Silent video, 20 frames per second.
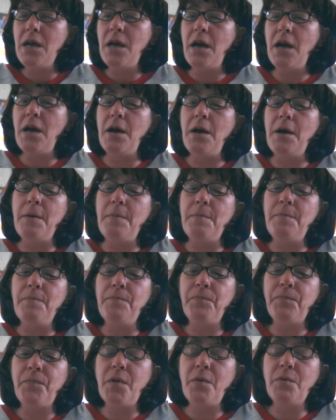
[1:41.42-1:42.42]

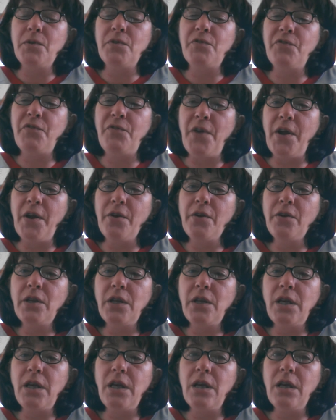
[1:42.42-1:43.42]
It was
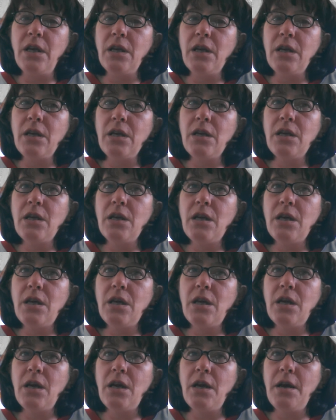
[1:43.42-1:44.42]
fairly
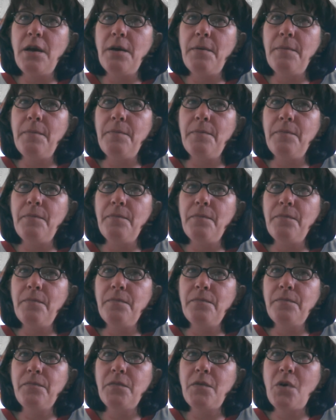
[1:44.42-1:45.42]

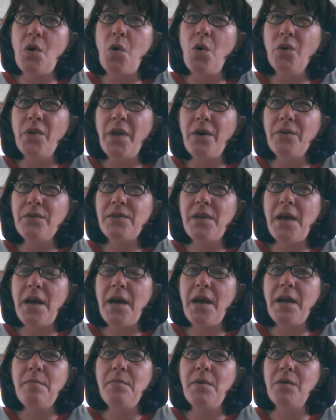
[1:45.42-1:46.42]
cold
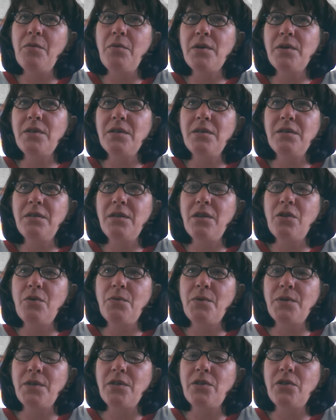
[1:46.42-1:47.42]
outside, but it wasn't,
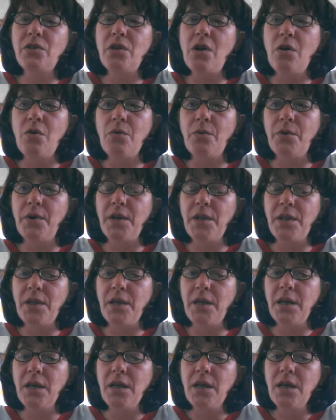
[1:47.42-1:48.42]
there wasn't snow or
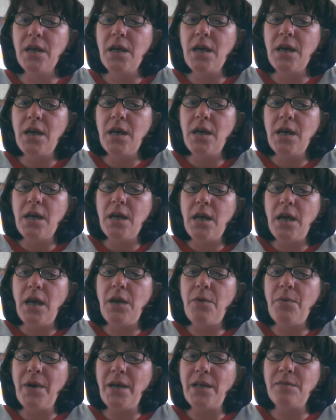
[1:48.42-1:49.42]
anything.
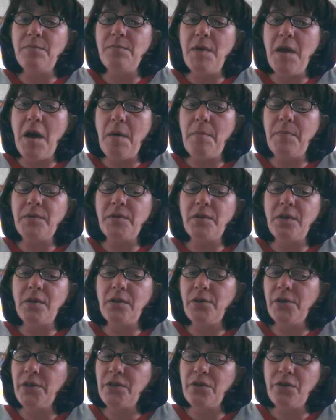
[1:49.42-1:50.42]
He wakes me up. It's a
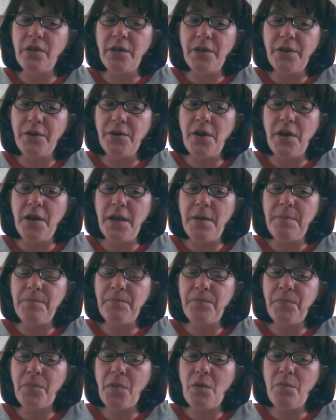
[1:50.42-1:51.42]
crystal clear night.
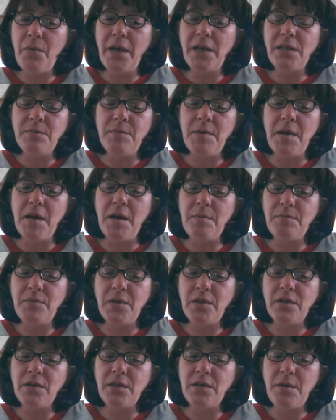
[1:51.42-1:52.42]
Wakes me up,
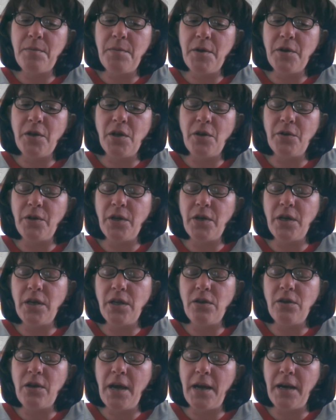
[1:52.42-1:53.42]
says, "Come here, you
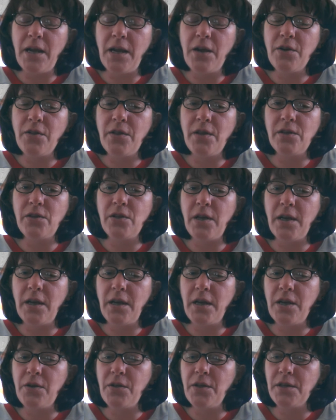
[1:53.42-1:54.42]
gotta hear this, you
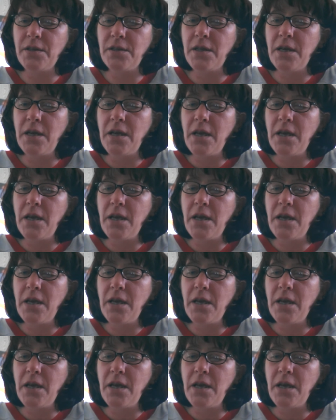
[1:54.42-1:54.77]
gotta hear this."